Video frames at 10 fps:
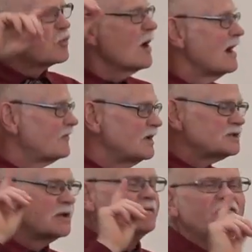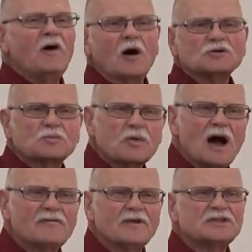prophets and false
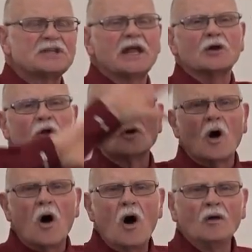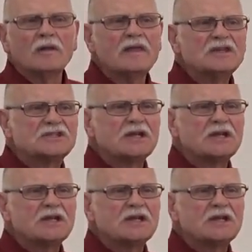prophets, and they'd heard all of these